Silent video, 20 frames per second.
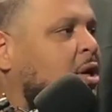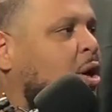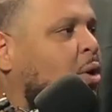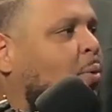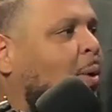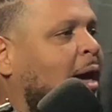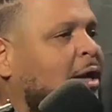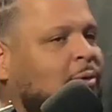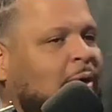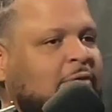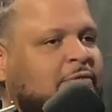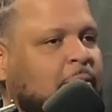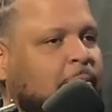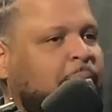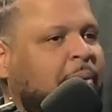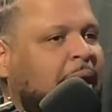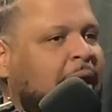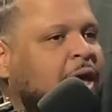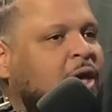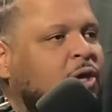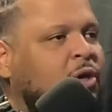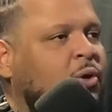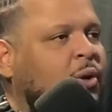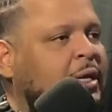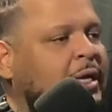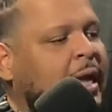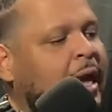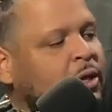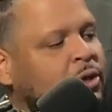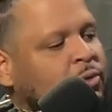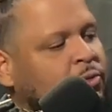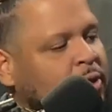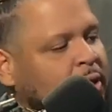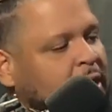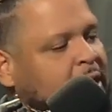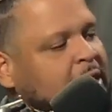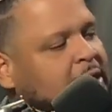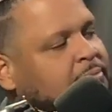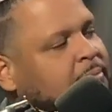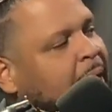Why do I have to pay you? And now you want to
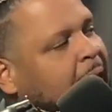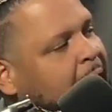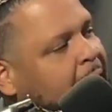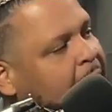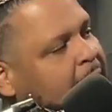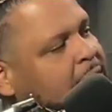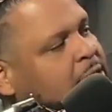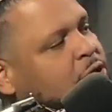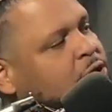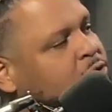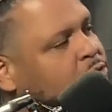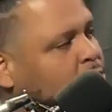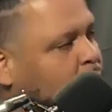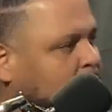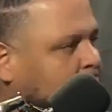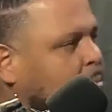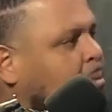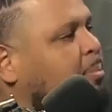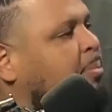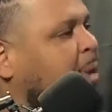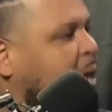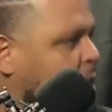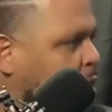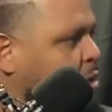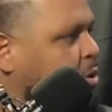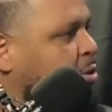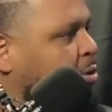kiss my ass because you know what I'm gonna pay you?